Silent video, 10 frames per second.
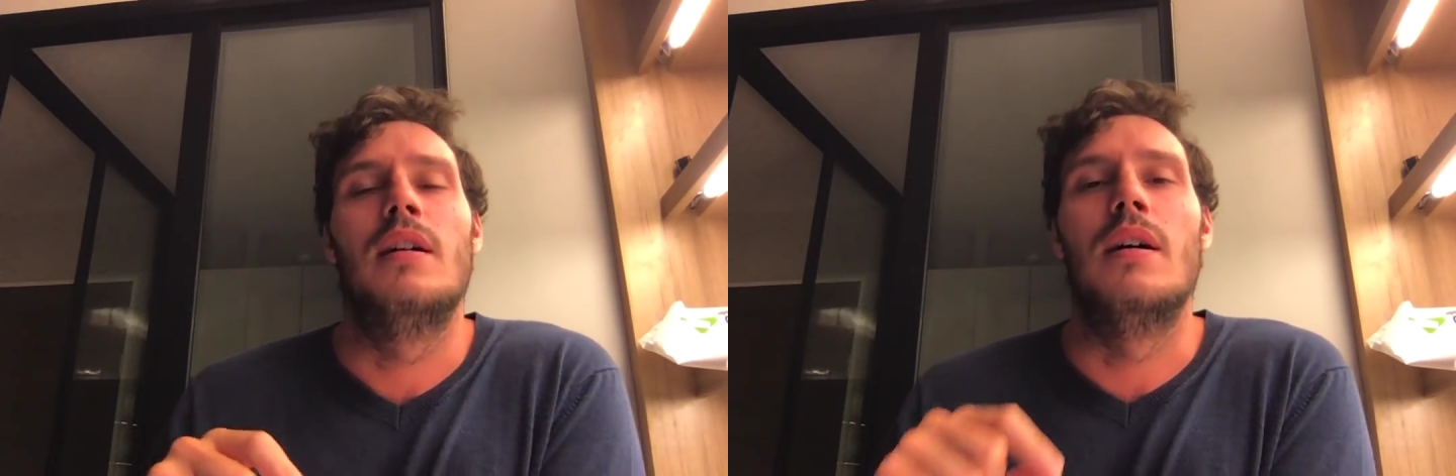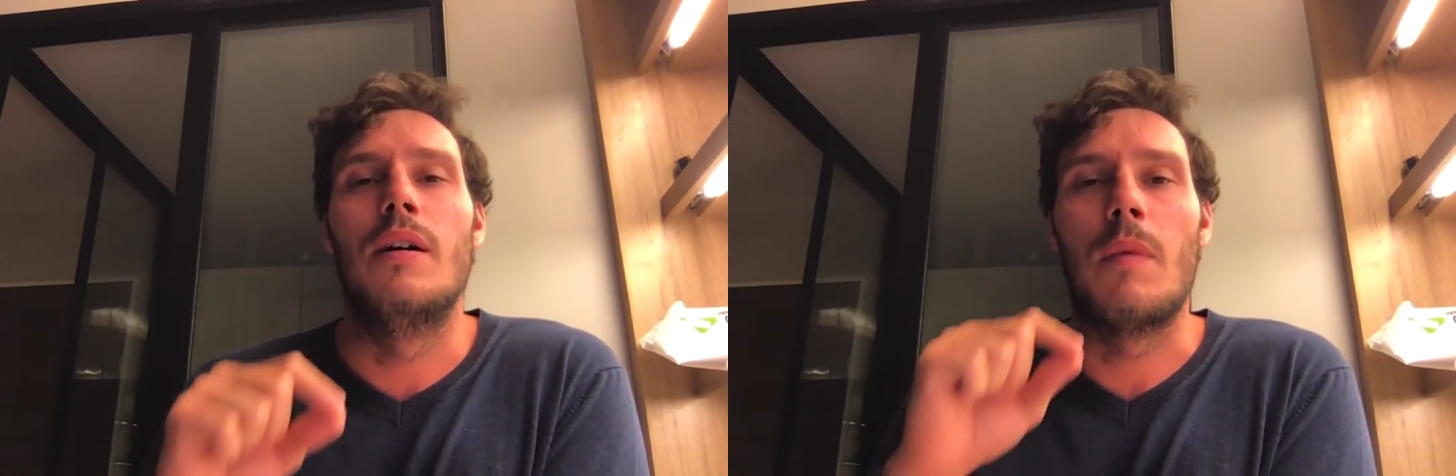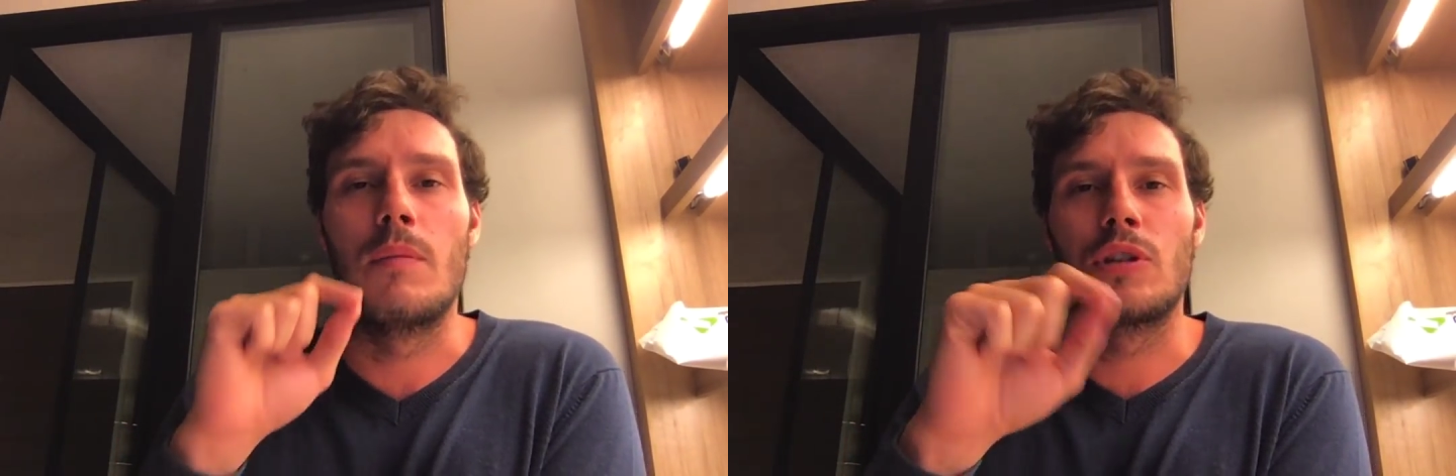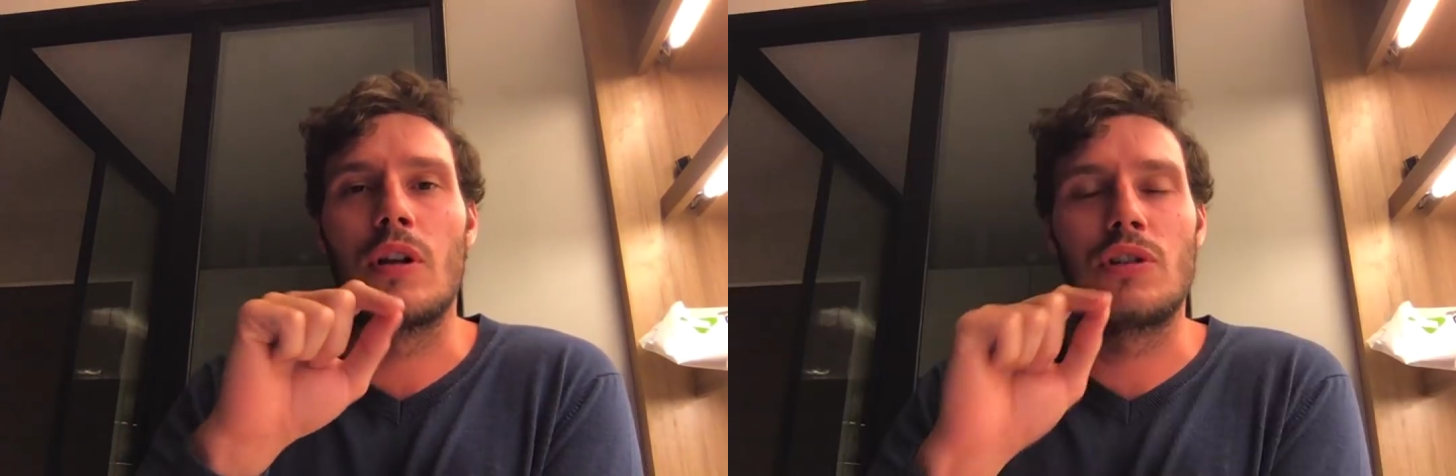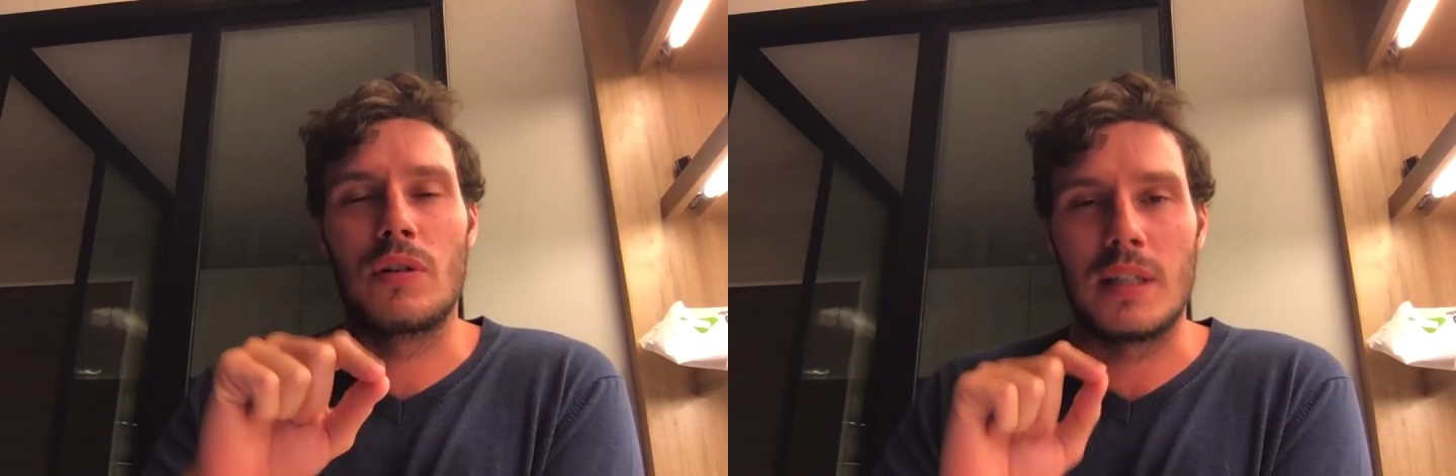I'm
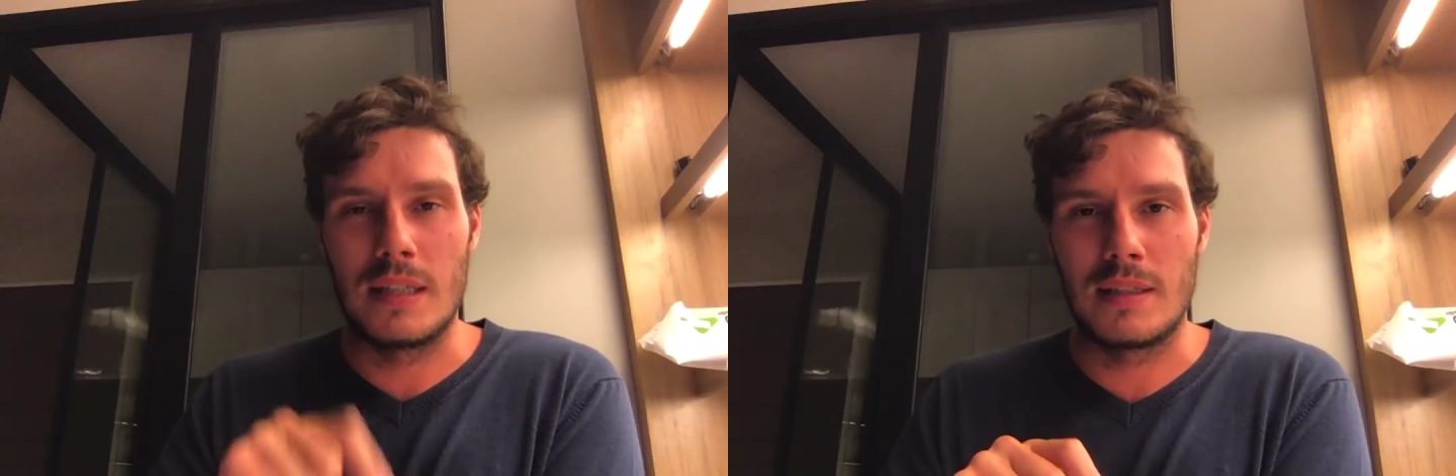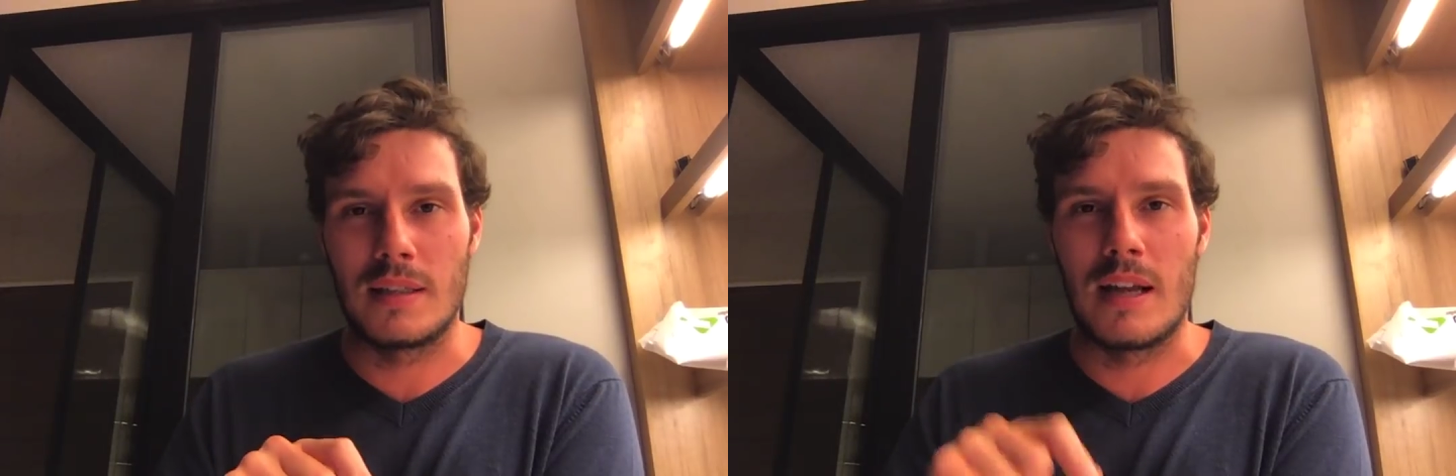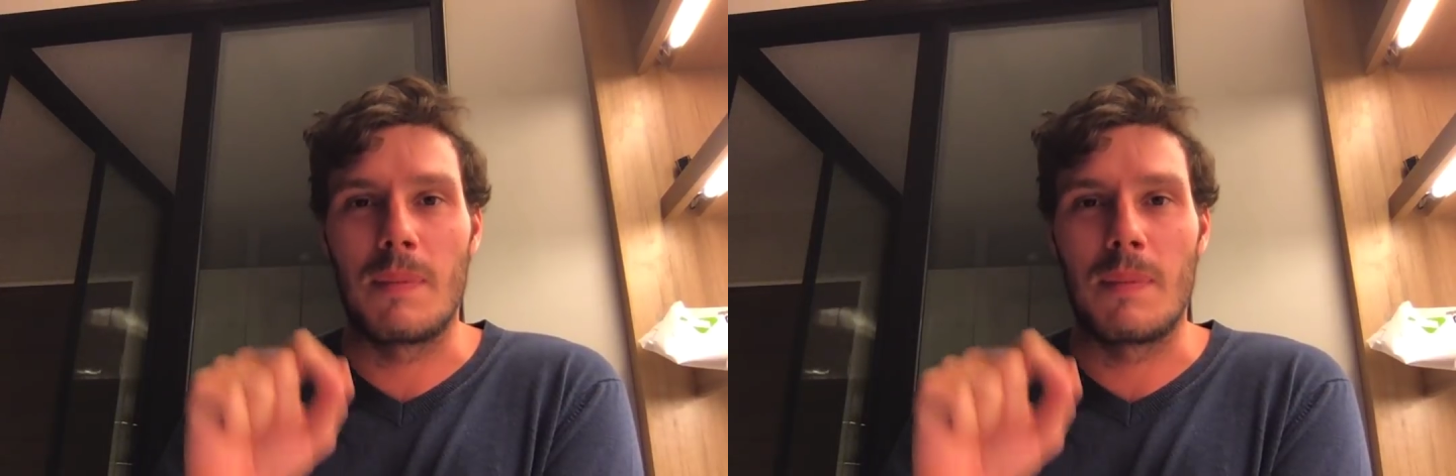searching on the internet,